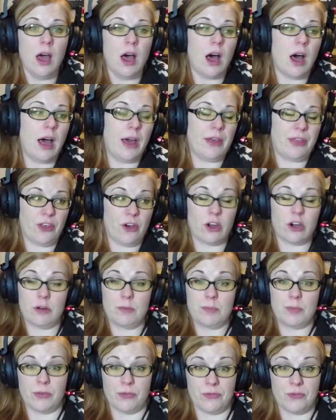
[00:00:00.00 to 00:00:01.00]
I thought her
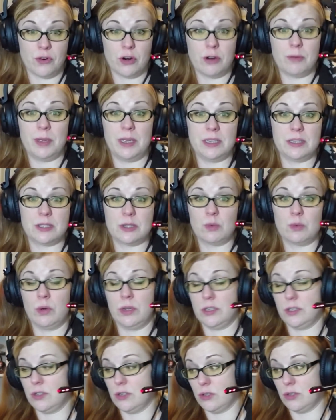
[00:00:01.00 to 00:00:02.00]
performance
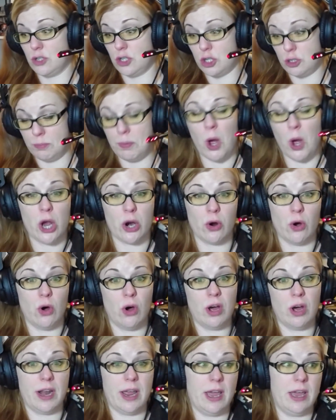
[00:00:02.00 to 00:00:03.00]
was spot
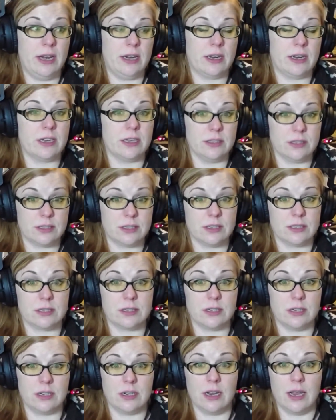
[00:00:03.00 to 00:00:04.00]
on and
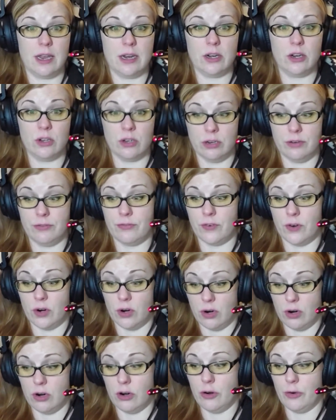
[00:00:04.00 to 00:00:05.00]
consistent and good for
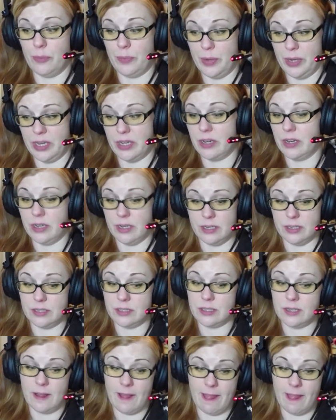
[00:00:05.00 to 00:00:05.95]
her, because